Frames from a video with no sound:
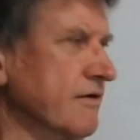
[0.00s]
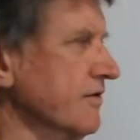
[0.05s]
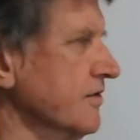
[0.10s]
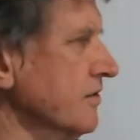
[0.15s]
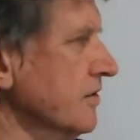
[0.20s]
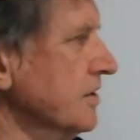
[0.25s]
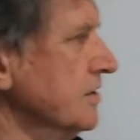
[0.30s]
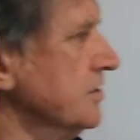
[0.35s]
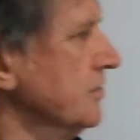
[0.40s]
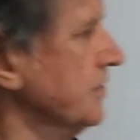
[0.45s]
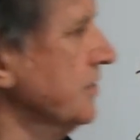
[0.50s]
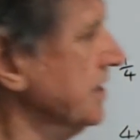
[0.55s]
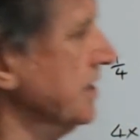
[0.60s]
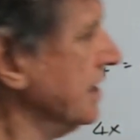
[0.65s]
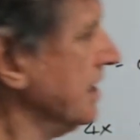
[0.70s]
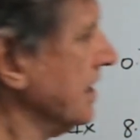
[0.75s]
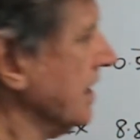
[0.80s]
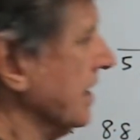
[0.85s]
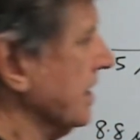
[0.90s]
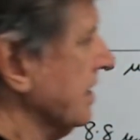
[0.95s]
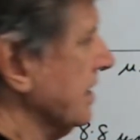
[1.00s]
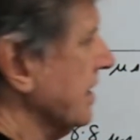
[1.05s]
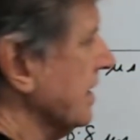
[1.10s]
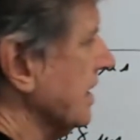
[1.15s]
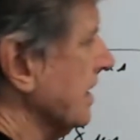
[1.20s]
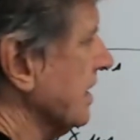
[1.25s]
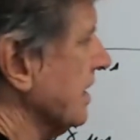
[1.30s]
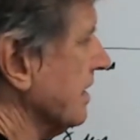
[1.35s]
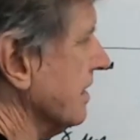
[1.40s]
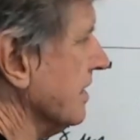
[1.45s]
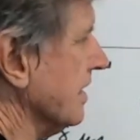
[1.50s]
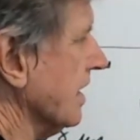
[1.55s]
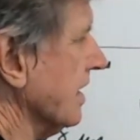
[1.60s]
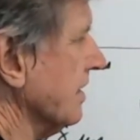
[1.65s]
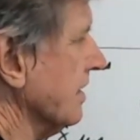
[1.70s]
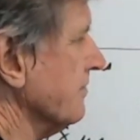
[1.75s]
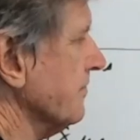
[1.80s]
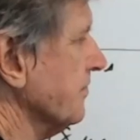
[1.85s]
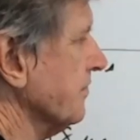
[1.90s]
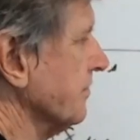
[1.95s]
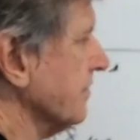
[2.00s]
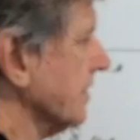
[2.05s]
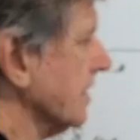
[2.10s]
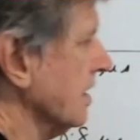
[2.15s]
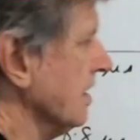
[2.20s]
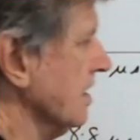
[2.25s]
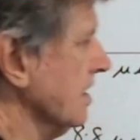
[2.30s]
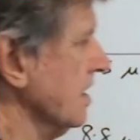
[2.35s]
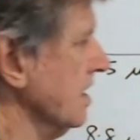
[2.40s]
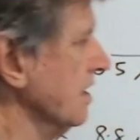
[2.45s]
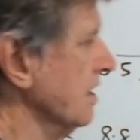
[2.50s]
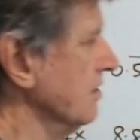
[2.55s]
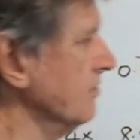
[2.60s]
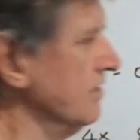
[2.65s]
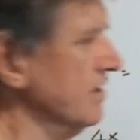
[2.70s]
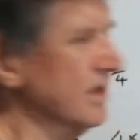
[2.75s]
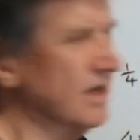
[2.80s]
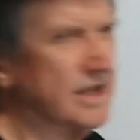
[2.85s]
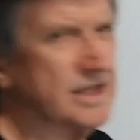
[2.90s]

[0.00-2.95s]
it to indicate that, well,